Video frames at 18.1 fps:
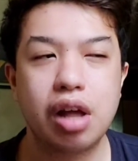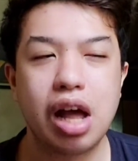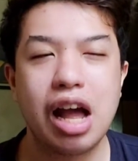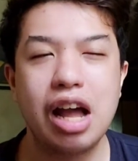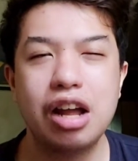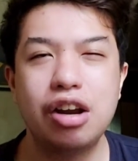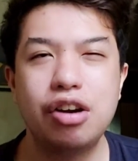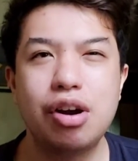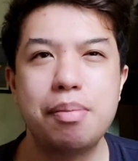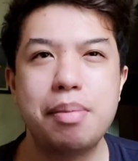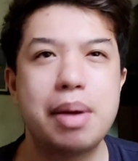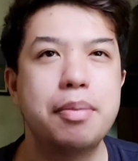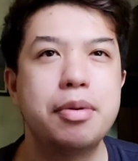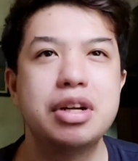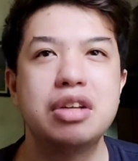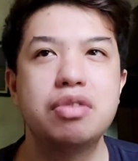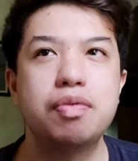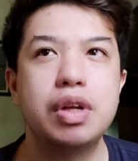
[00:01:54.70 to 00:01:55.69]
I
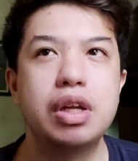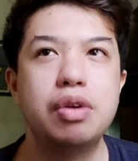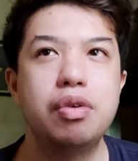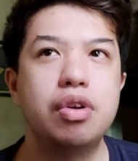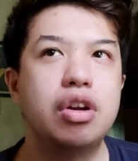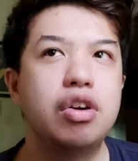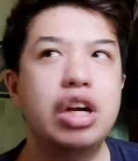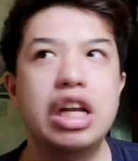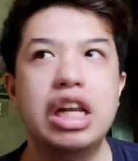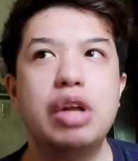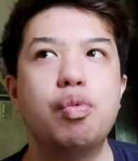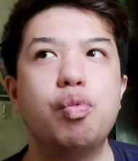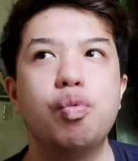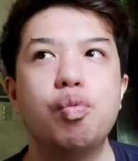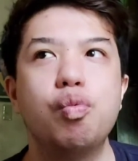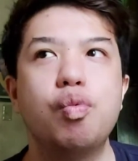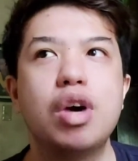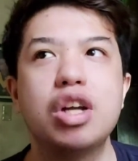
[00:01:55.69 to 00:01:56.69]
remember that we really
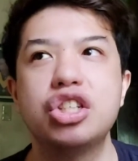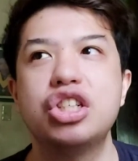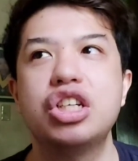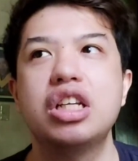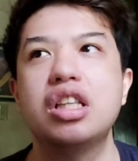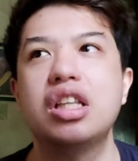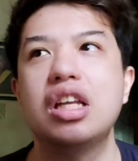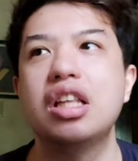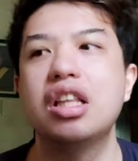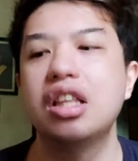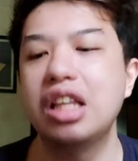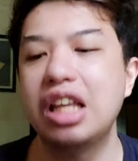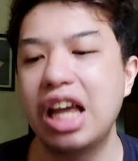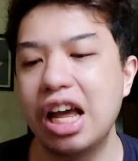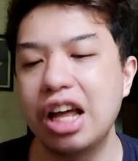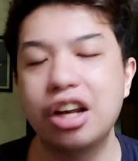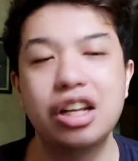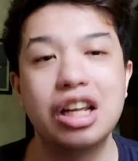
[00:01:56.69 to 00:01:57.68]
watched it in
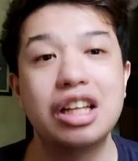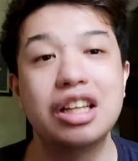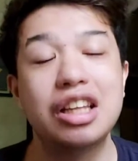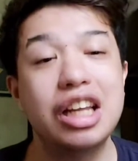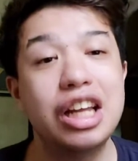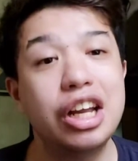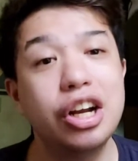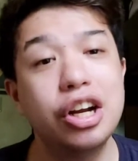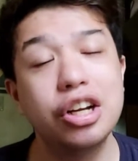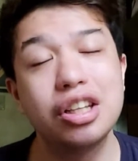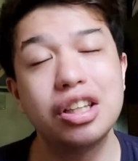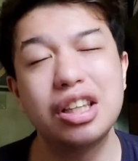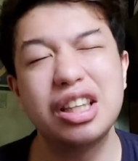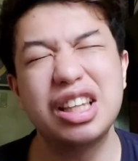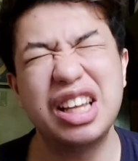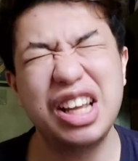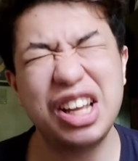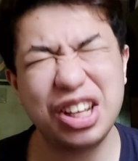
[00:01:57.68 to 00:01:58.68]
theater, in
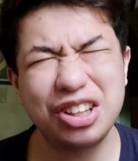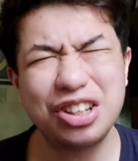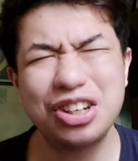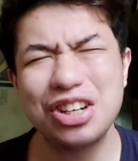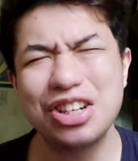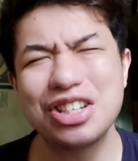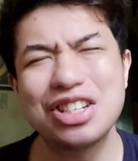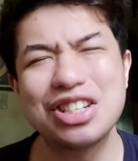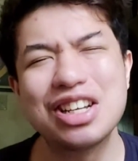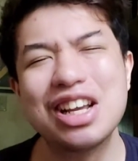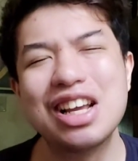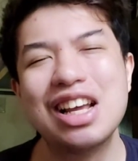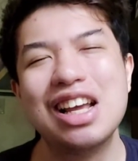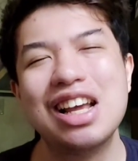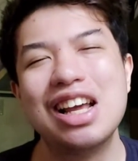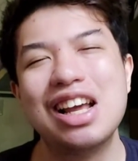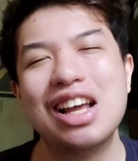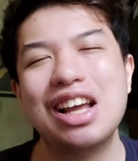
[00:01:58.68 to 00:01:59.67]
theaters,
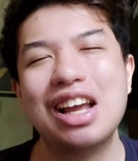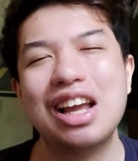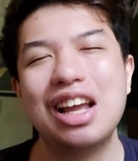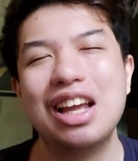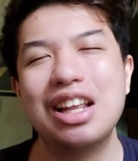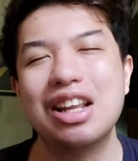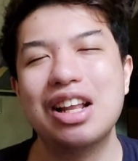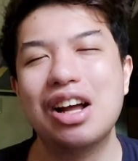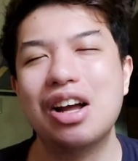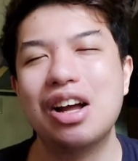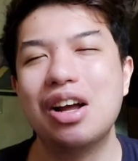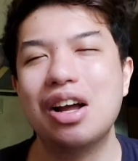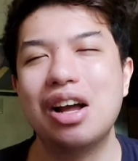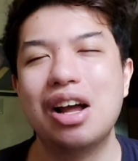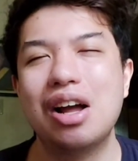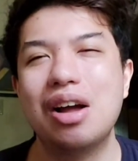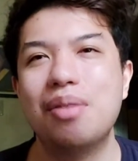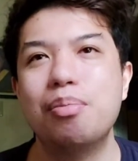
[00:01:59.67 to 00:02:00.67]
in a,
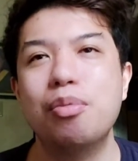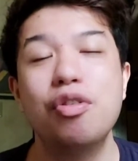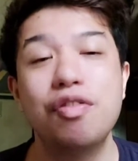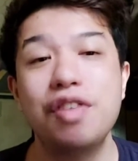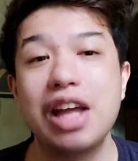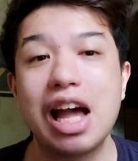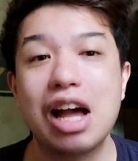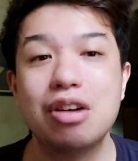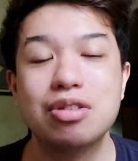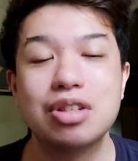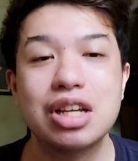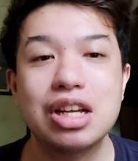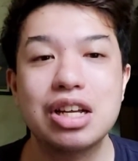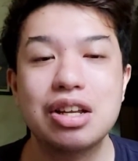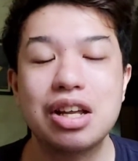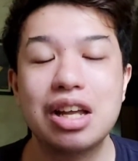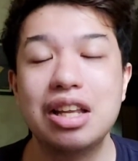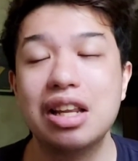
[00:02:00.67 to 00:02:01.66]
a movie house,
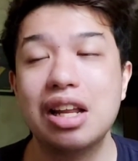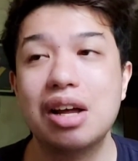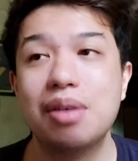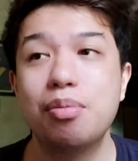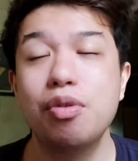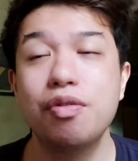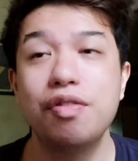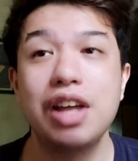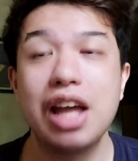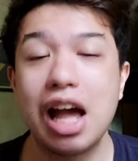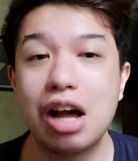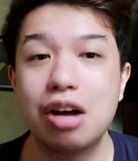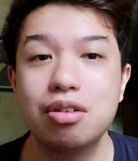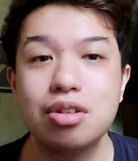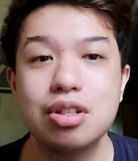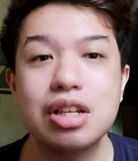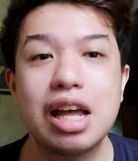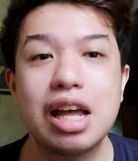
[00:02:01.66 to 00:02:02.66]
in a movie house,